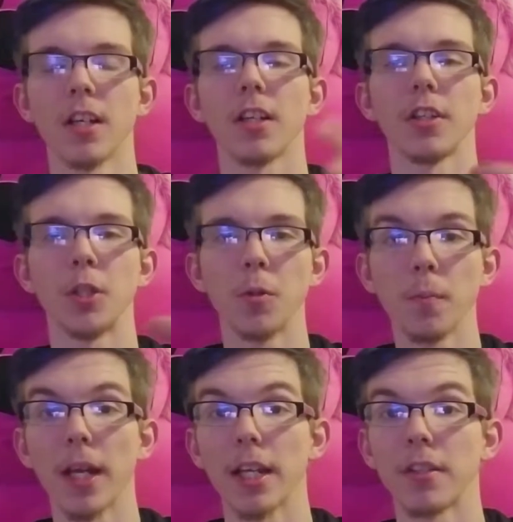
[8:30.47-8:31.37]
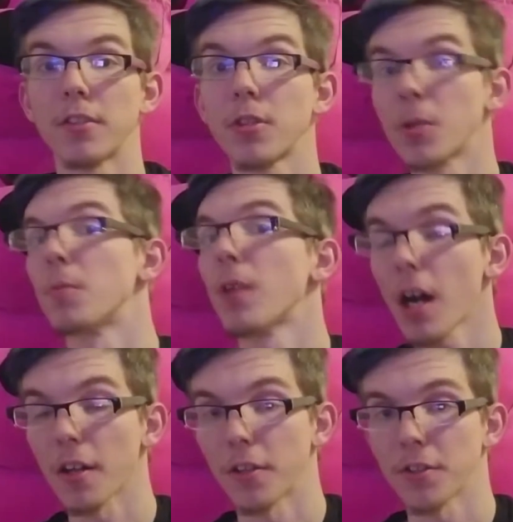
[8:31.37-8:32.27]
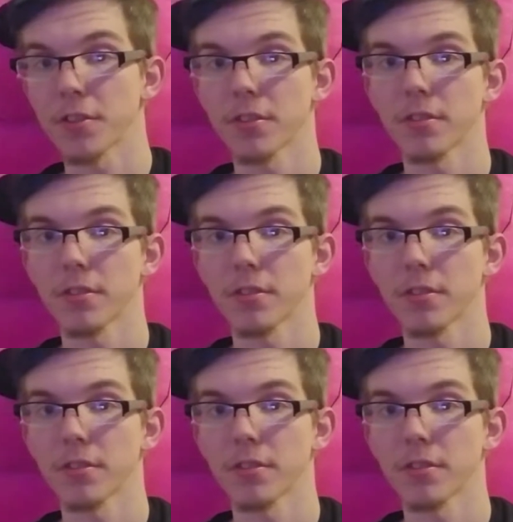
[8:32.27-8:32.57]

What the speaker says: you made $2.